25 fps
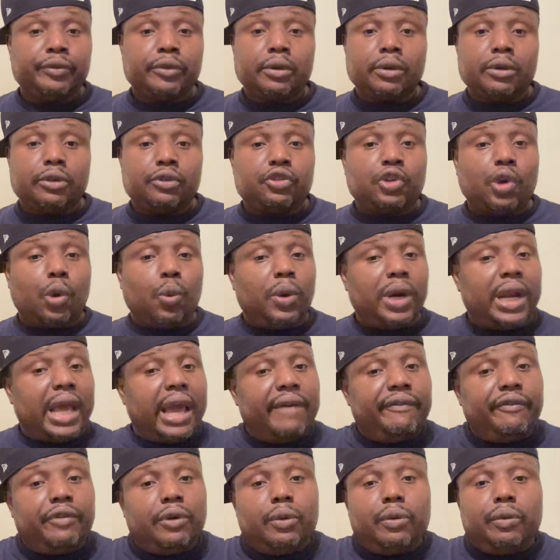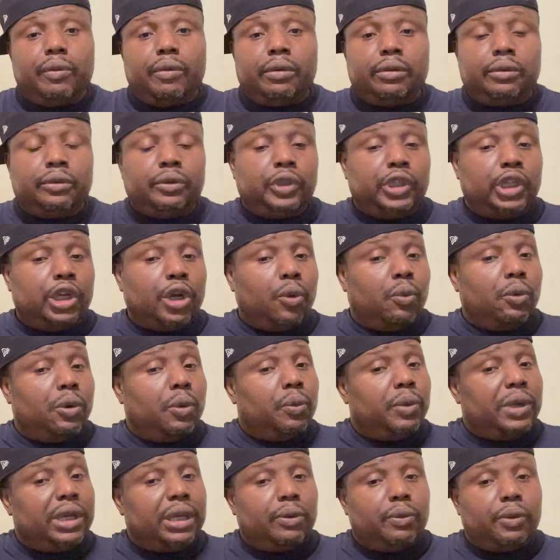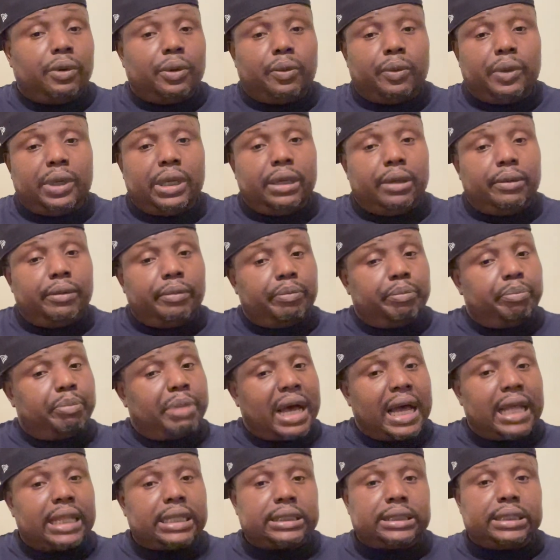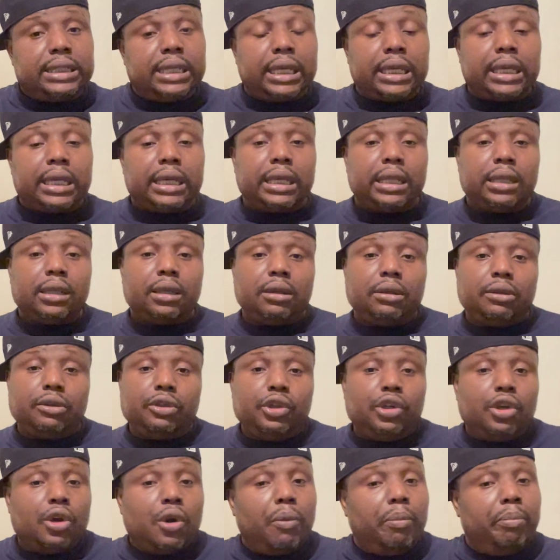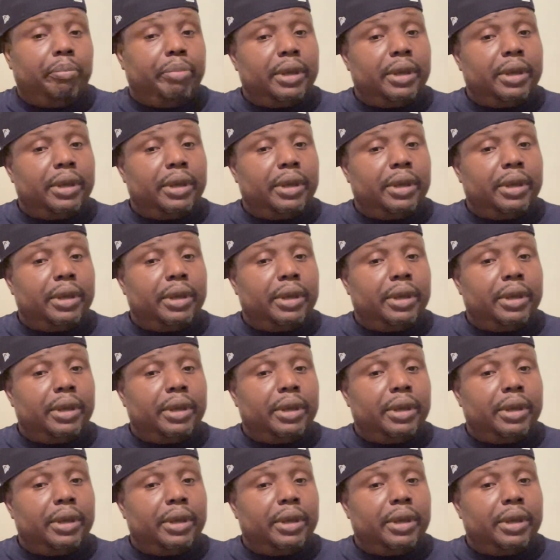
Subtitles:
So whatever, when we politic and,